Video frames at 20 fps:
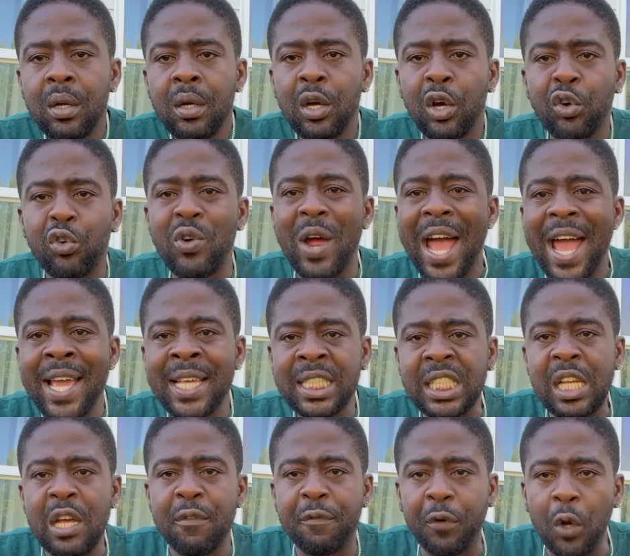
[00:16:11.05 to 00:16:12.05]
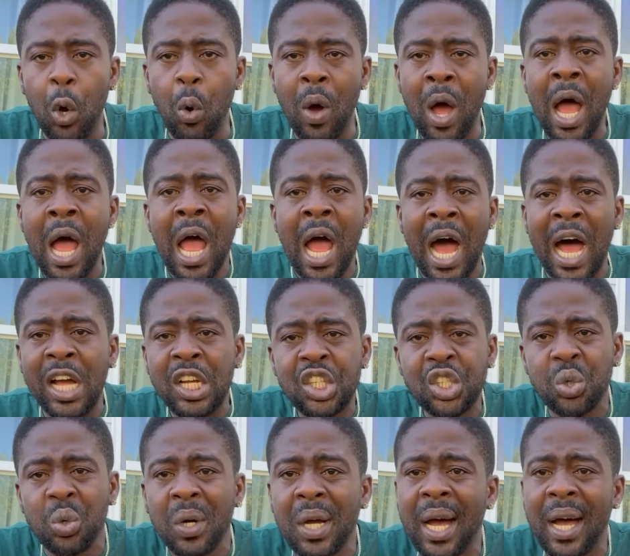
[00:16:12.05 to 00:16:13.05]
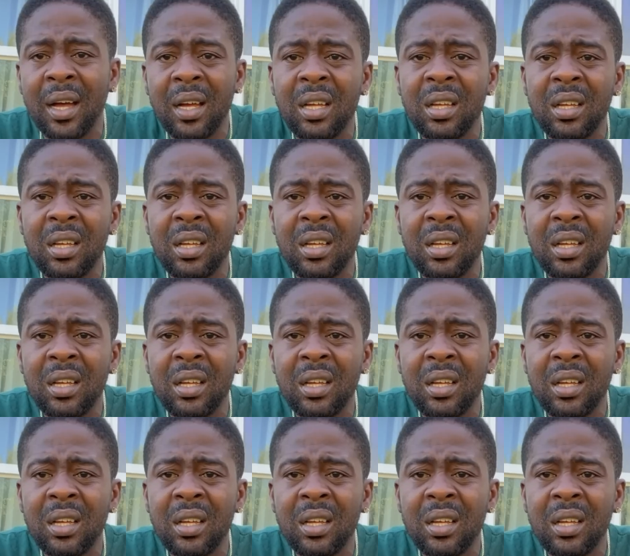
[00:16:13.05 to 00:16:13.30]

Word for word: Rice, flour and sugar.